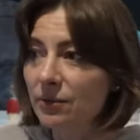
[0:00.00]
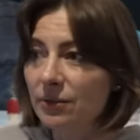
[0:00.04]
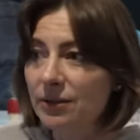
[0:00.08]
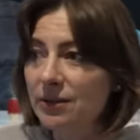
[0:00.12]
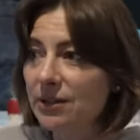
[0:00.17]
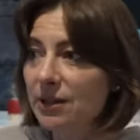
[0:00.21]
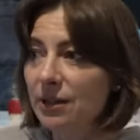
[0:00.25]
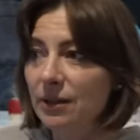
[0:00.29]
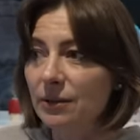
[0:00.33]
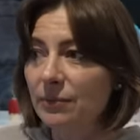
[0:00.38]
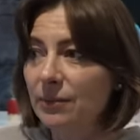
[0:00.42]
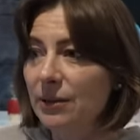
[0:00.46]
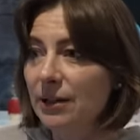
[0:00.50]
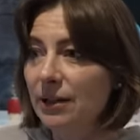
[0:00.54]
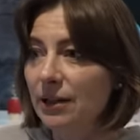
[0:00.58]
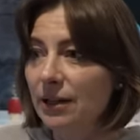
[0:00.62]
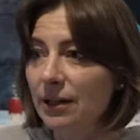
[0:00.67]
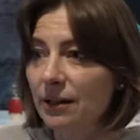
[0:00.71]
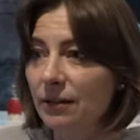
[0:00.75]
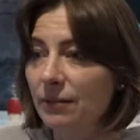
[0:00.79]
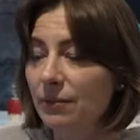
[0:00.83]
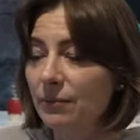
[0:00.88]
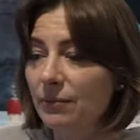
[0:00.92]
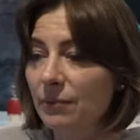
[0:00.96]
it's going to be
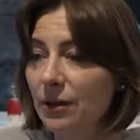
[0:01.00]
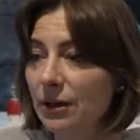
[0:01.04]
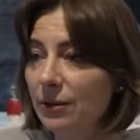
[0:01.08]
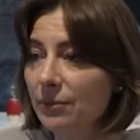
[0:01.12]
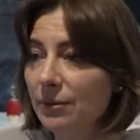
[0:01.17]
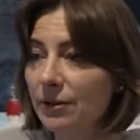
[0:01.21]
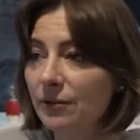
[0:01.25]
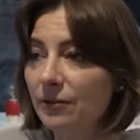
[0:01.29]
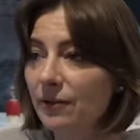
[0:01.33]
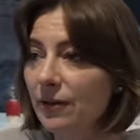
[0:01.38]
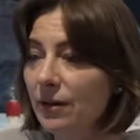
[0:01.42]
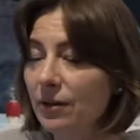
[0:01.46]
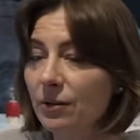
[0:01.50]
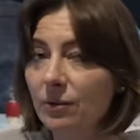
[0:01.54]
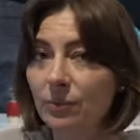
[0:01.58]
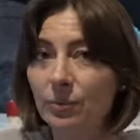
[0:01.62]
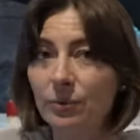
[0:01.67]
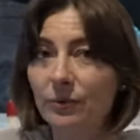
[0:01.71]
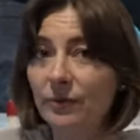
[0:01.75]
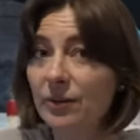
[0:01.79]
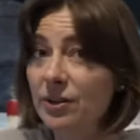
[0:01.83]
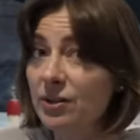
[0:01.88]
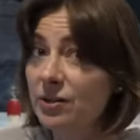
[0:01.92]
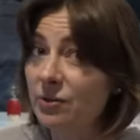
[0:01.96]
like maybe a final
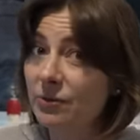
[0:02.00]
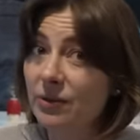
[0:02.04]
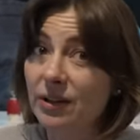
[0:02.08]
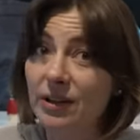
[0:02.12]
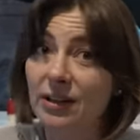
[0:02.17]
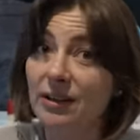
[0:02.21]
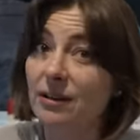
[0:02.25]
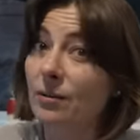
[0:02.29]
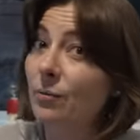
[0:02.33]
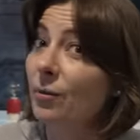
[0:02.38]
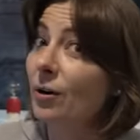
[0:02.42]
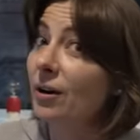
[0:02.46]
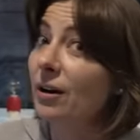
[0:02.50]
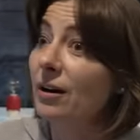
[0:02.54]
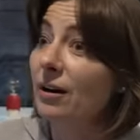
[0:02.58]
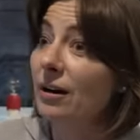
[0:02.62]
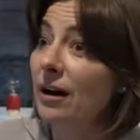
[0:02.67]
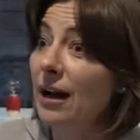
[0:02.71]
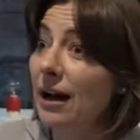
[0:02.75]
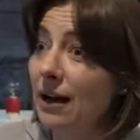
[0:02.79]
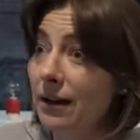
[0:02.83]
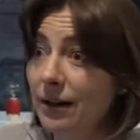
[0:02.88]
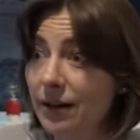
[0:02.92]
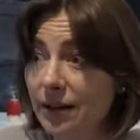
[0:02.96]
provision run and then we're
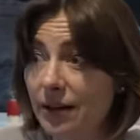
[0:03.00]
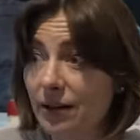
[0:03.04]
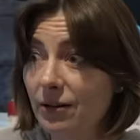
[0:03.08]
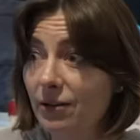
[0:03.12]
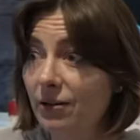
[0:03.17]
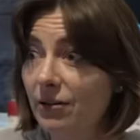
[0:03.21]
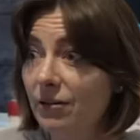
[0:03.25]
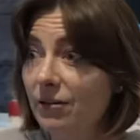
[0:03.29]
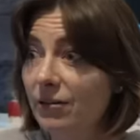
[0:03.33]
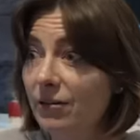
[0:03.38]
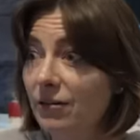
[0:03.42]
out of here.